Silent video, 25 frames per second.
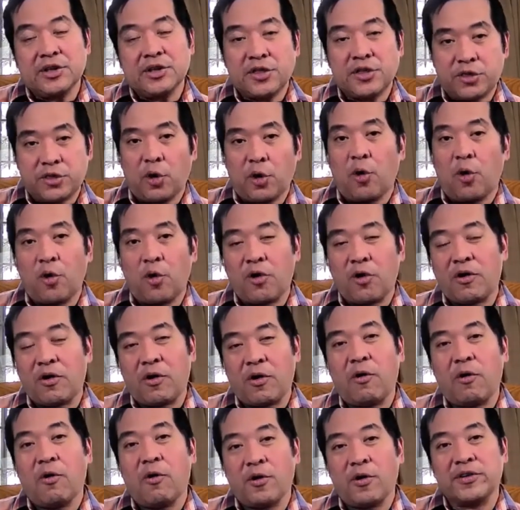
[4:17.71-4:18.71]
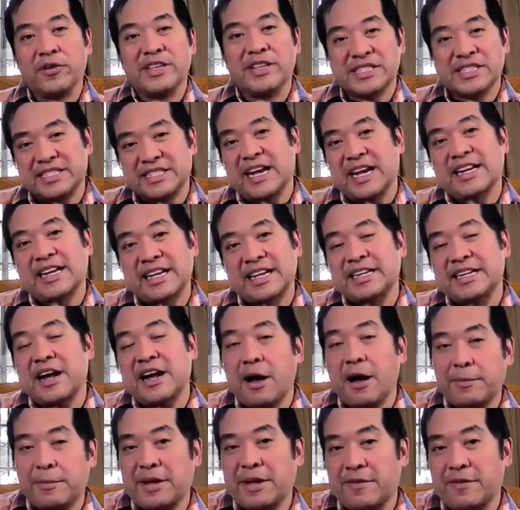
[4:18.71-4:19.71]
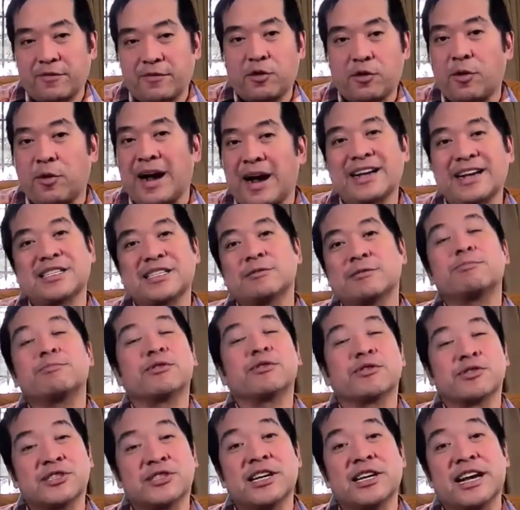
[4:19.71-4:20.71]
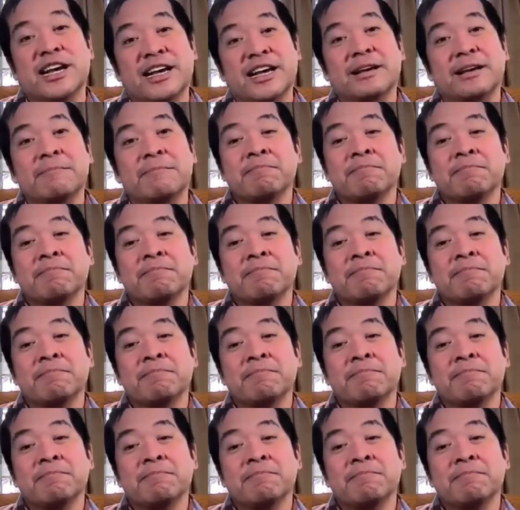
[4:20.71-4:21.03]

Thor or the second coming of Christ per se.